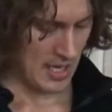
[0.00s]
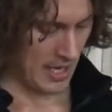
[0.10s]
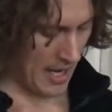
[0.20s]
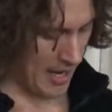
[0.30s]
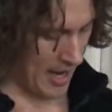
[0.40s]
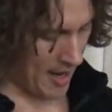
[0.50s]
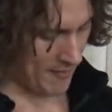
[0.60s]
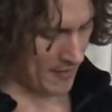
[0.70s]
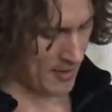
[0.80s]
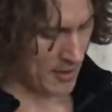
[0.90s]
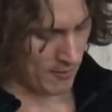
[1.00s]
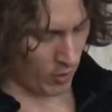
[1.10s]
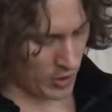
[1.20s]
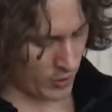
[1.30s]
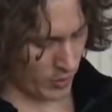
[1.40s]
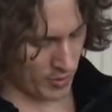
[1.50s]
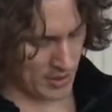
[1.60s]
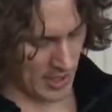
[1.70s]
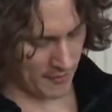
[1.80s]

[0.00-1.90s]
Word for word: and I have four screws.